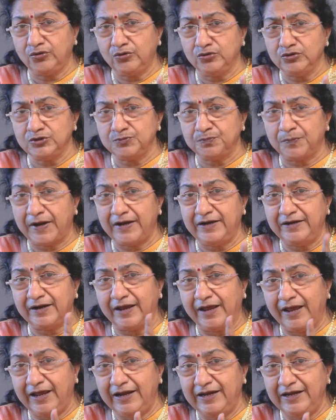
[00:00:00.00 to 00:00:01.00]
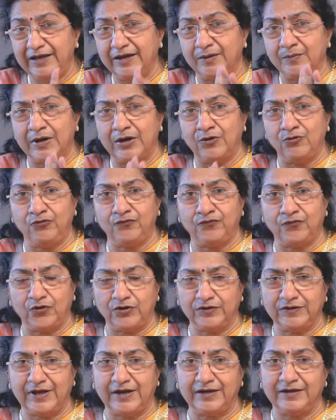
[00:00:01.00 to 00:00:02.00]
to spend any amount for
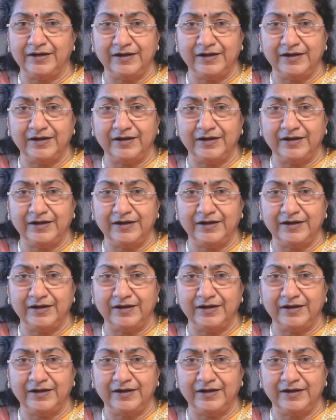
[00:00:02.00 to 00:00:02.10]
that.